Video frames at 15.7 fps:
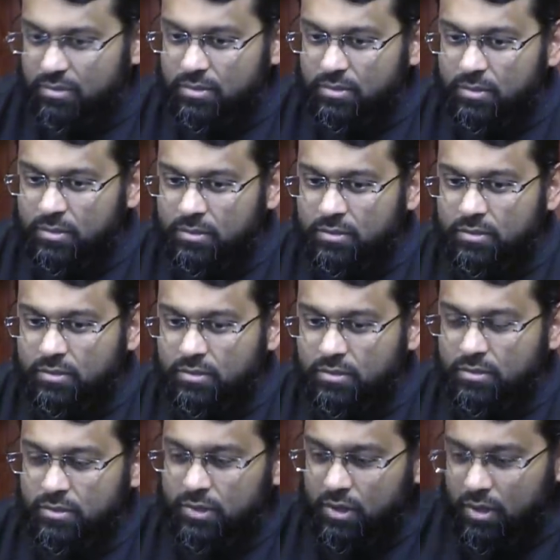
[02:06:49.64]
Hmm?
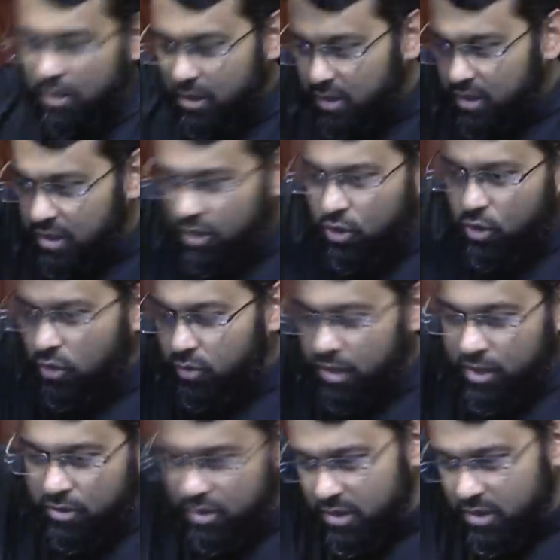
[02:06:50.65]
They go
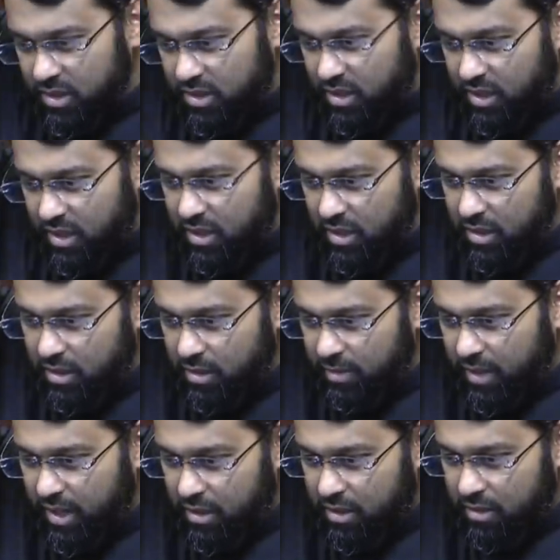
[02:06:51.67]
around and they tuck it in the
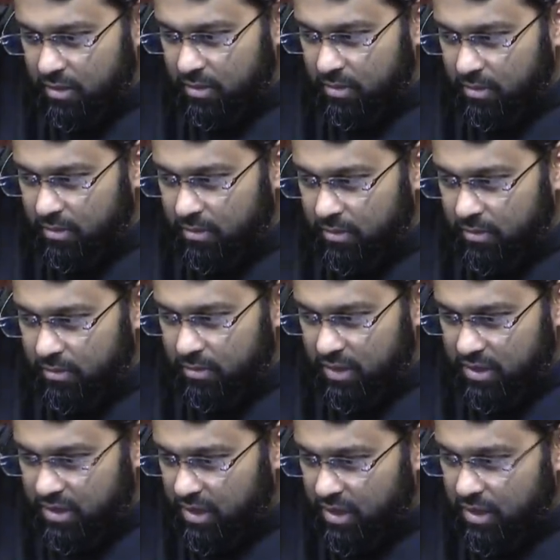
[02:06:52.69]
back. They
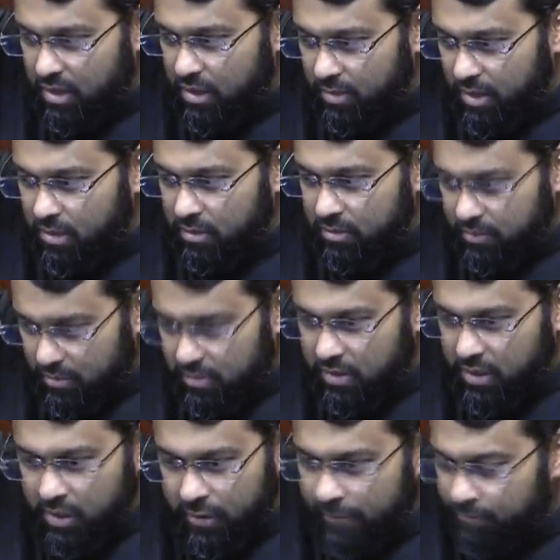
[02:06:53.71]
tuck it in the middle.
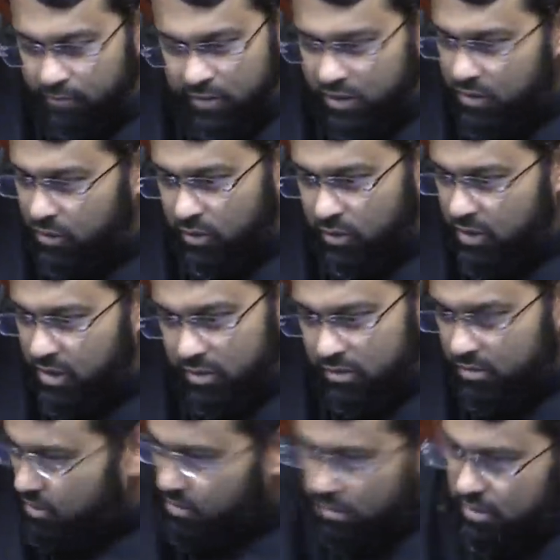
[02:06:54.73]
Yeah, they don't go down.
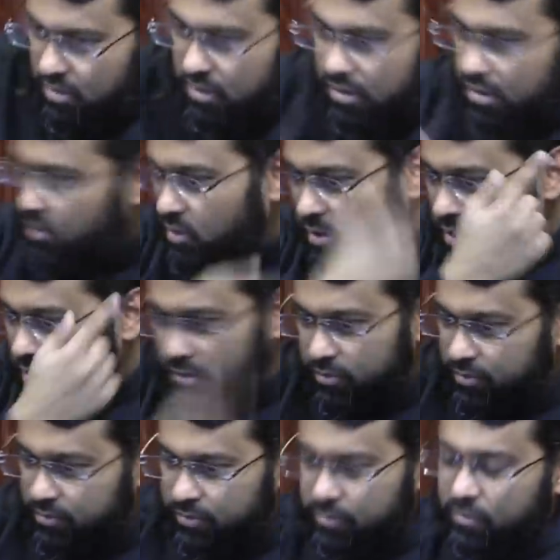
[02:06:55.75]
They don't go down.
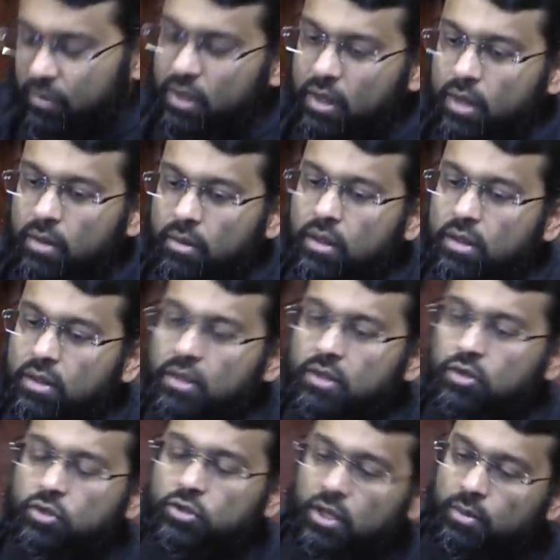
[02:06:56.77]

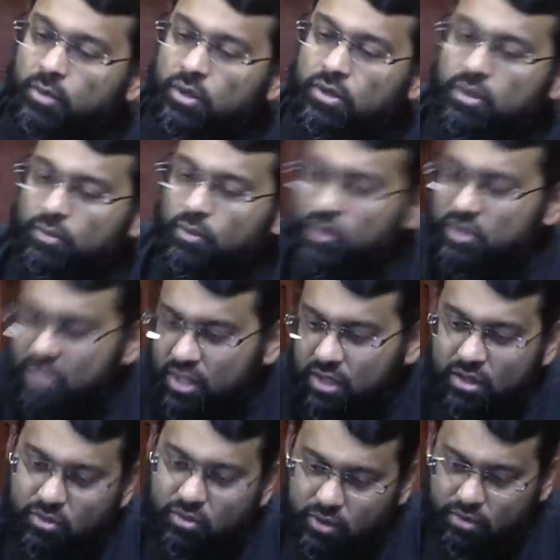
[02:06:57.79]
You're talking about the
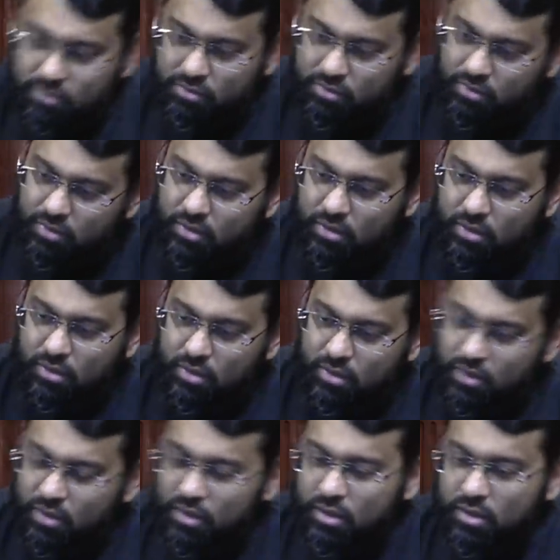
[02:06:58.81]
Mauritanian one.
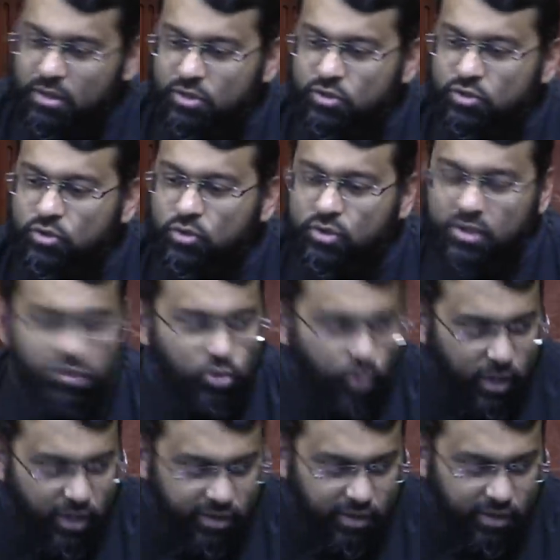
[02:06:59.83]
The,
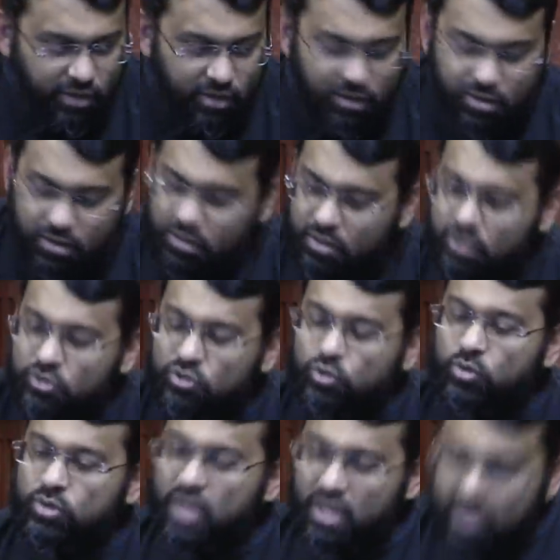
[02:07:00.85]
Sudatwarik. the
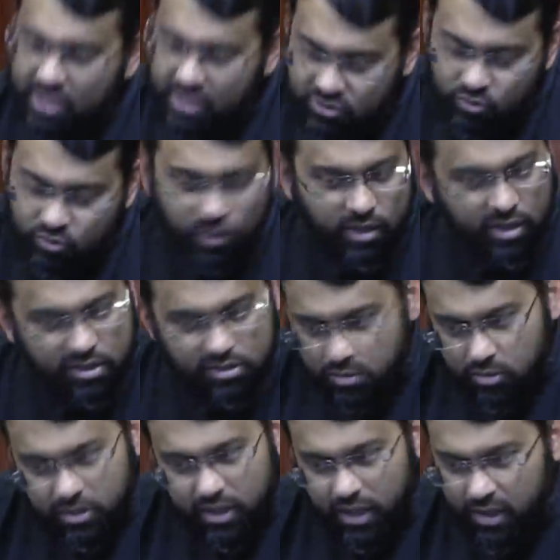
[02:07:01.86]
Sudanese one has
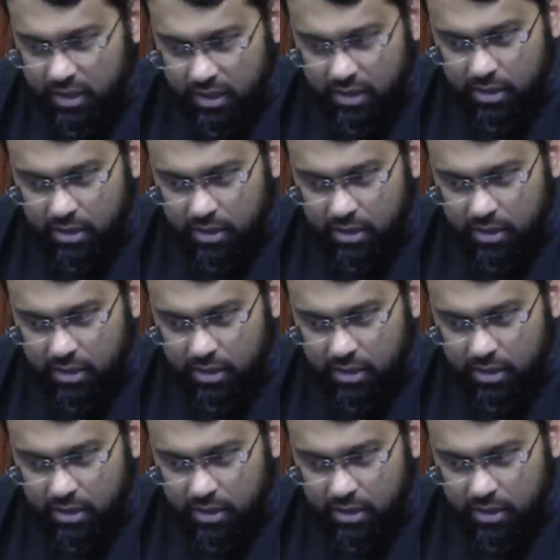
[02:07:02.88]
no tahnik.